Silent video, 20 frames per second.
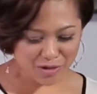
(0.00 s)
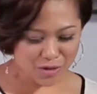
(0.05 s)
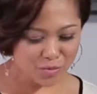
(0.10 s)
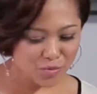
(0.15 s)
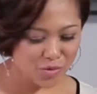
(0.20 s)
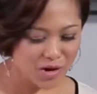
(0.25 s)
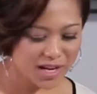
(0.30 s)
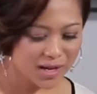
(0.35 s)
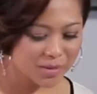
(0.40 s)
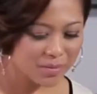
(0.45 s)
to
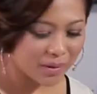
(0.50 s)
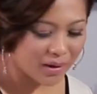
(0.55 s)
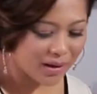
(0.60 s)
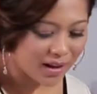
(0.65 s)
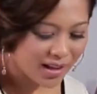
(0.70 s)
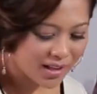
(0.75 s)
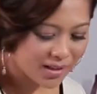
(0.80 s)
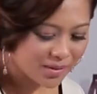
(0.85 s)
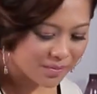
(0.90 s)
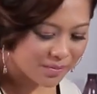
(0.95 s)
break
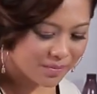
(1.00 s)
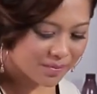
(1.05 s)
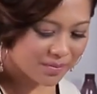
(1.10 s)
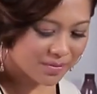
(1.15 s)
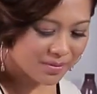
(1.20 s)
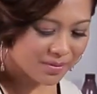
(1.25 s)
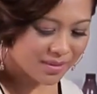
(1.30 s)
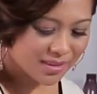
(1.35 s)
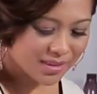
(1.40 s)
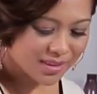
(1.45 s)
apart
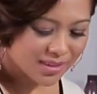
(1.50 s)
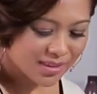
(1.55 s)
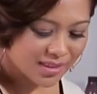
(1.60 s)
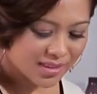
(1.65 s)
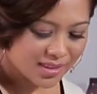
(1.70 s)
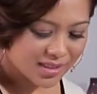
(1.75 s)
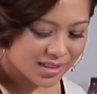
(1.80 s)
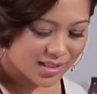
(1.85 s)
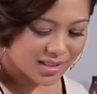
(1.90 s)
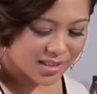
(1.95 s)

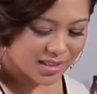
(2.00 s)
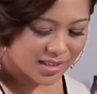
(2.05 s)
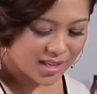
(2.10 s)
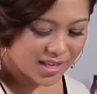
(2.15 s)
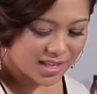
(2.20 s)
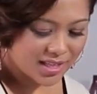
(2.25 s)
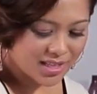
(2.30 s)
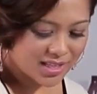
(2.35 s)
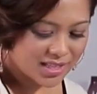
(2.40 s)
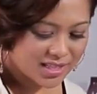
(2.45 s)

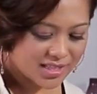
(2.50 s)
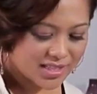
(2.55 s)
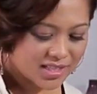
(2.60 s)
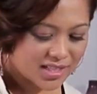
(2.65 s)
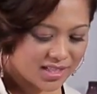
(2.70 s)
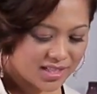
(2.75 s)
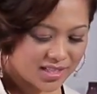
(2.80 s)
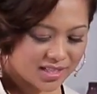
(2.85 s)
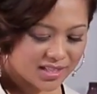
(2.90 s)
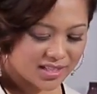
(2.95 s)
in the
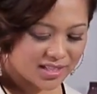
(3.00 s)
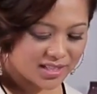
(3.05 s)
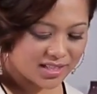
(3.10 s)
dessert,